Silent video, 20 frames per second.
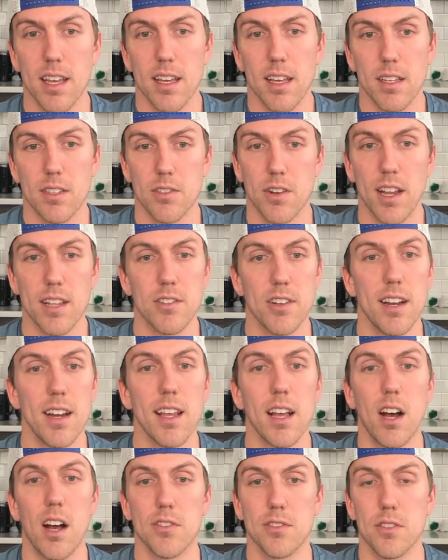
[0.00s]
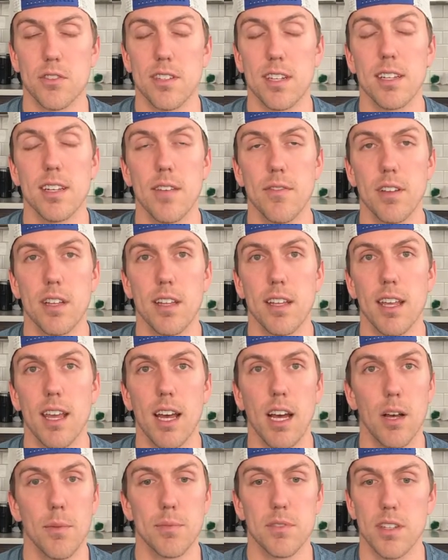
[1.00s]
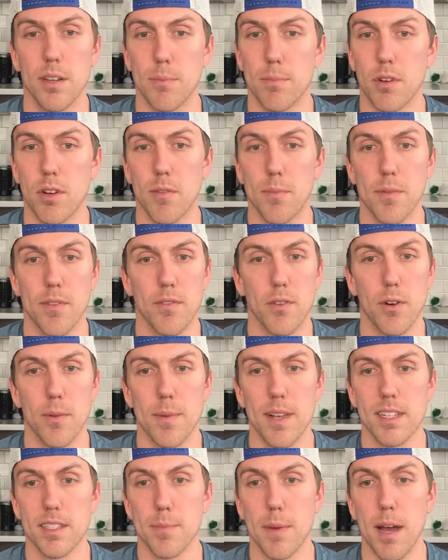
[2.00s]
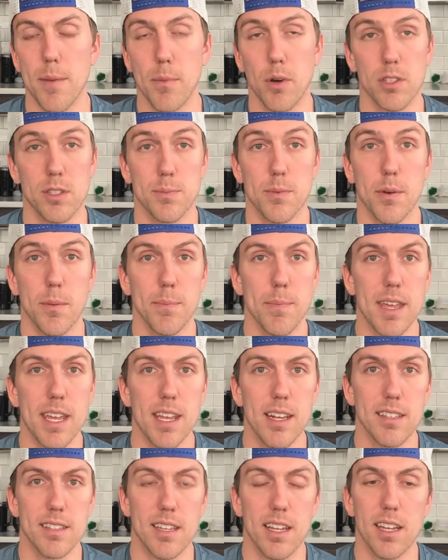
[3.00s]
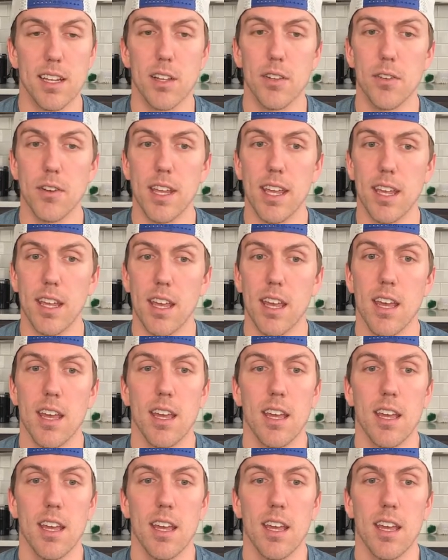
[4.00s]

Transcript: strength training also significantly helps improve performance by multiple means, including